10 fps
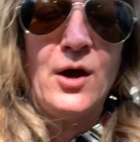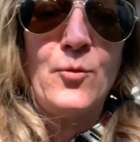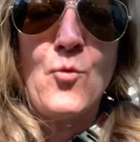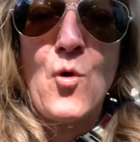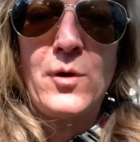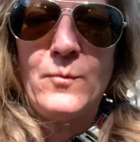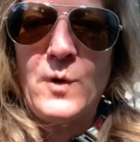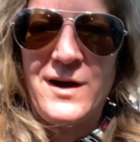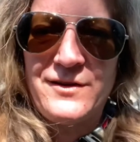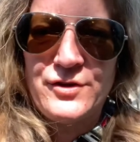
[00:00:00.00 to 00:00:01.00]
warm
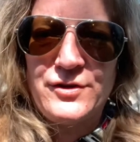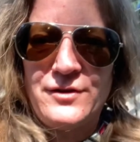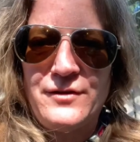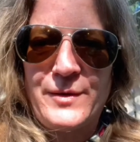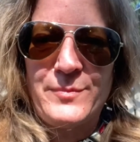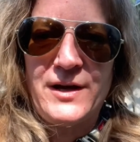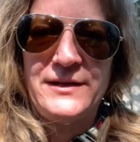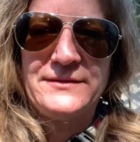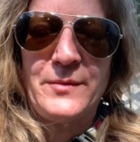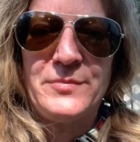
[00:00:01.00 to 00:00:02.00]
water, like body
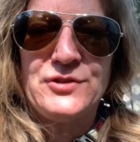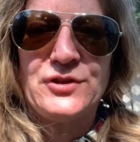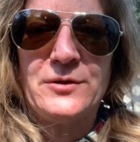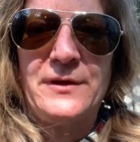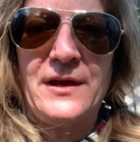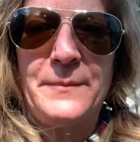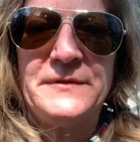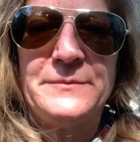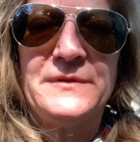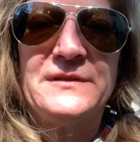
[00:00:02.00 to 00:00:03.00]
temperature, with
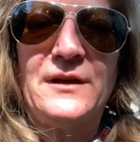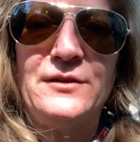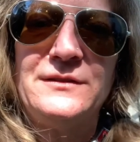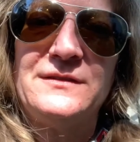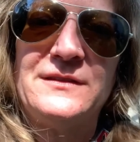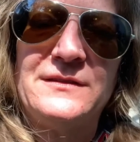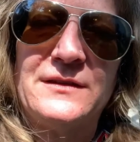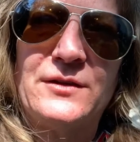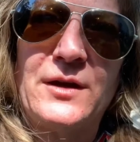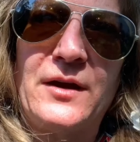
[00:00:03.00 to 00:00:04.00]
Epsom salts is
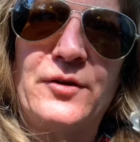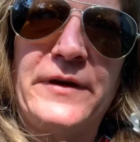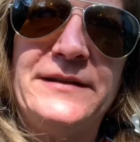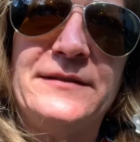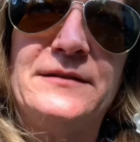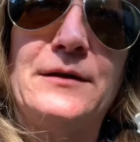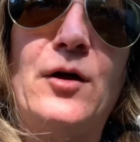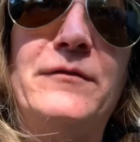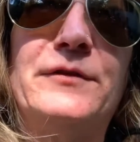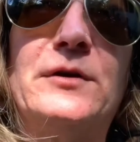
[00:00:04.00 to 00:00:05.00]
a great
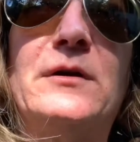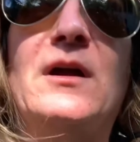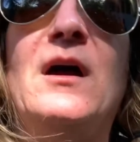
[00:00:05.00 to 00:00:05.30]
dissolver